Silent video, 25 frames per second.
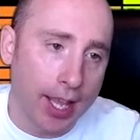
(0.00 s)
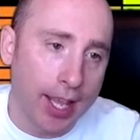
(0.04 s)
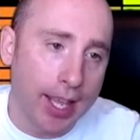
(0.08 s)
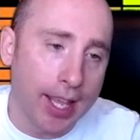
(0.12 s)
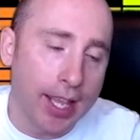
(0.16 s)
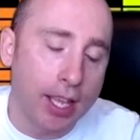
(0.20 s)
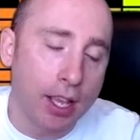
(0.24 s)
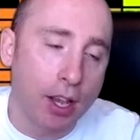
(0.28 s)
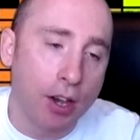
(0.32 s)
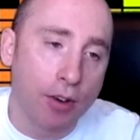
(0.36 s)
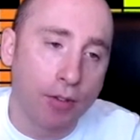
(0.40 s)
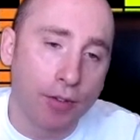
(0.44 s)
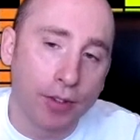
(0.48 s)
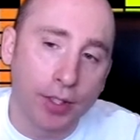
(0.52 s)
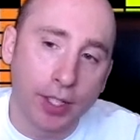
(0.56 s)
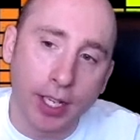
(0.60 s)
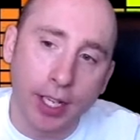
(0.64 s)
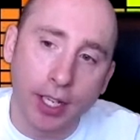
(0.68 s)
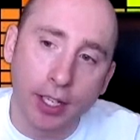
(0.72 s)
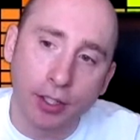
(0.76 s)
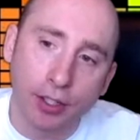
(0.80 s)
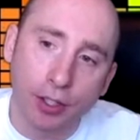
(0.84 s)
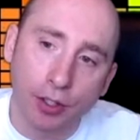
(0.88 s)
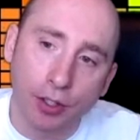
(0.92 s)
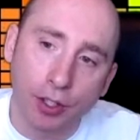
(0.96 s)
E over
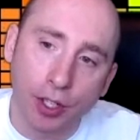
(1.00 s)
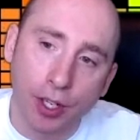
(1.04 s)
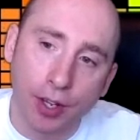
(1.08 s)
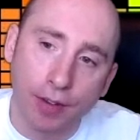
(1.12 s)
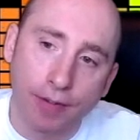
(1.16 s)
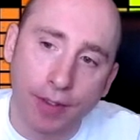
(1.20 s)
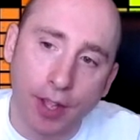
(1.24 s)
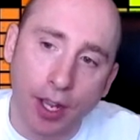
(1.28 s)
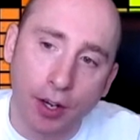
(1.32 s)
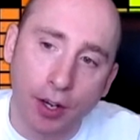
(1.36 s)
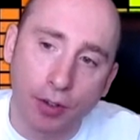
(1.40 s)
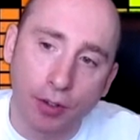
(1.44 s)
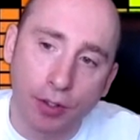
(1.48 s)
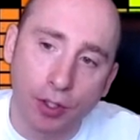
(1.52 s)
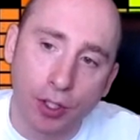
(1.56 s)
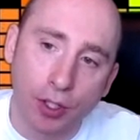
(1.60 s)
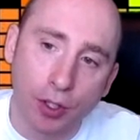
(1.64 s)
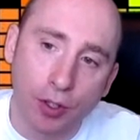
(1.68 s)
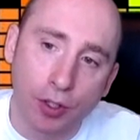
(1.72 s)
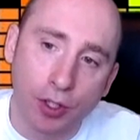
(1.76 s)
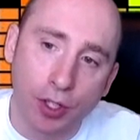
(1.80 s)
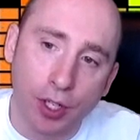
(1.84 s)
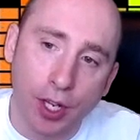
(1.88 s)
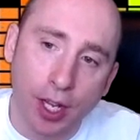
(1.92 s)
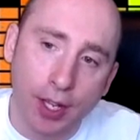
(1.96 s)
D, so shift that up
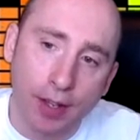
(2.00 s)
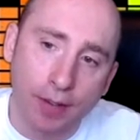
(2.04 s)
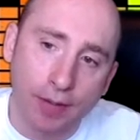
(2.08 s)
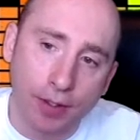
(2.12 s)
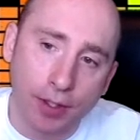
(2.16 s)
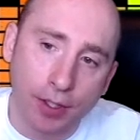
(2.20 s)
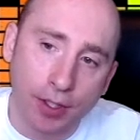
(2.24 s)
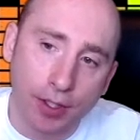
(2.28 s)
2 shapes,